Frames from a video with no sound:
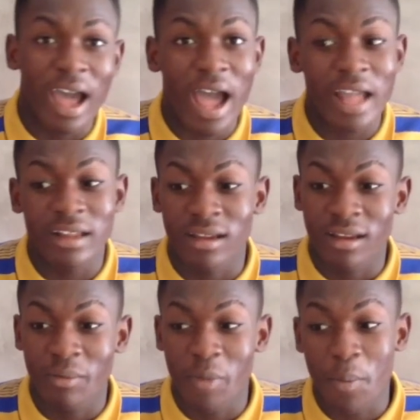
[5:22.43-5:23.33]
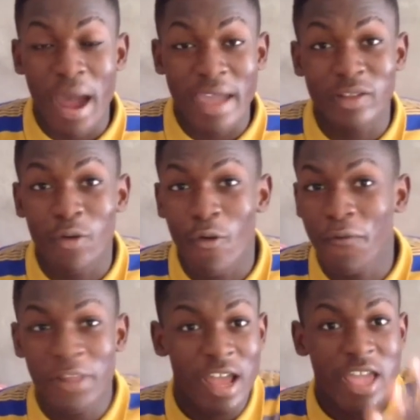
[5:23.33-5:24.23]
And I buy new
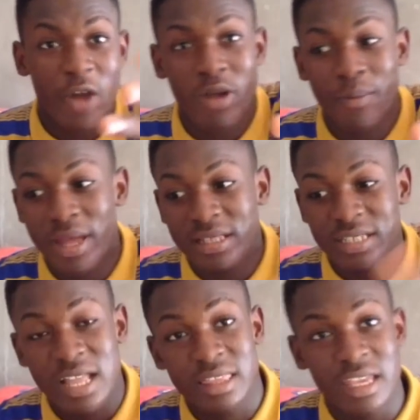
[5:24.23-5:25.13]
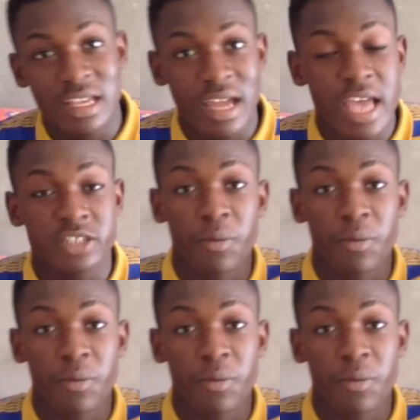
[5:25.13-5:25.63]
video equipment and things, guys.